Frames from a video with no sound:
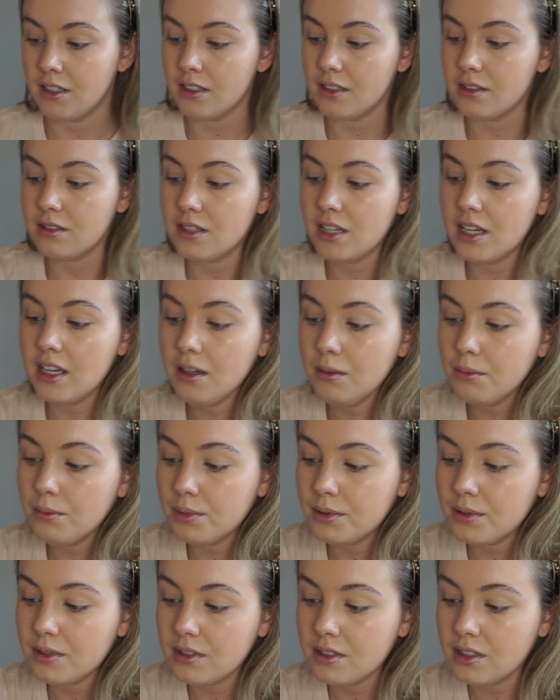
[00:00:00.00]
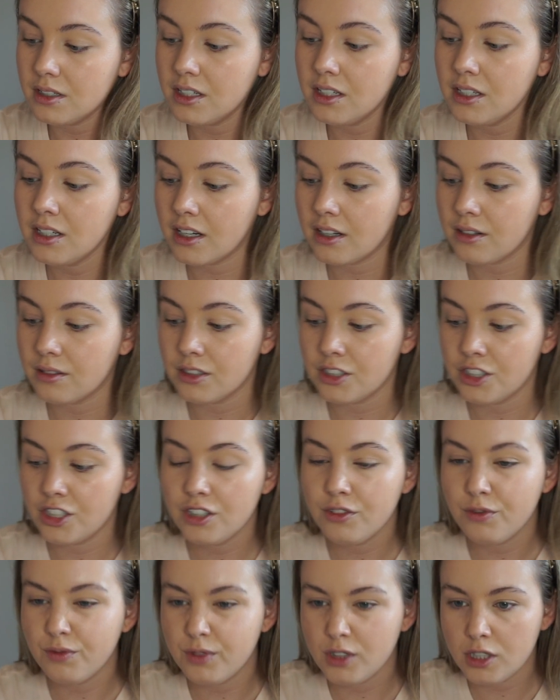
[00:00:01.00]
tips, you know, and
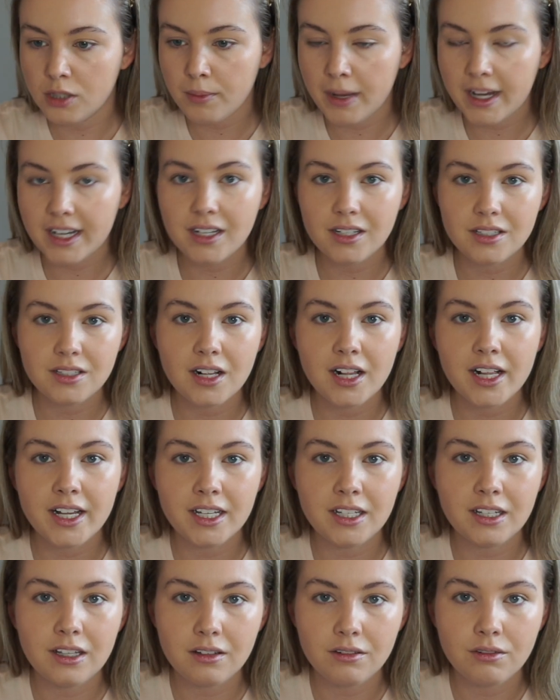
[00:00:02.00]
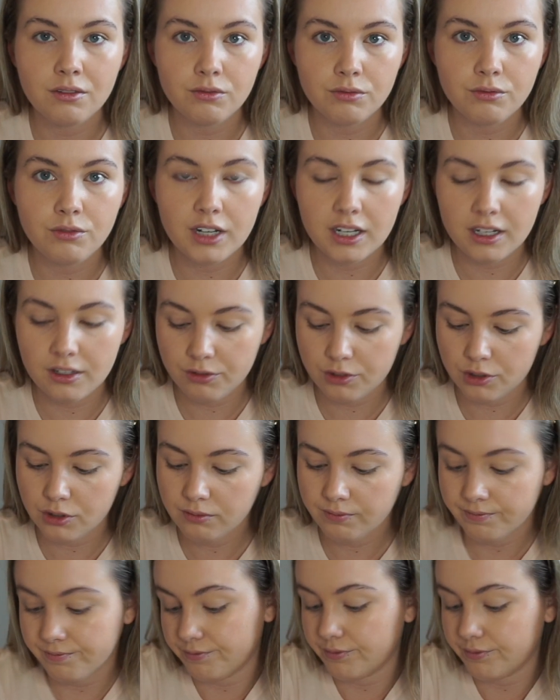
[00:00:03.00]
she makes cleaning really fun.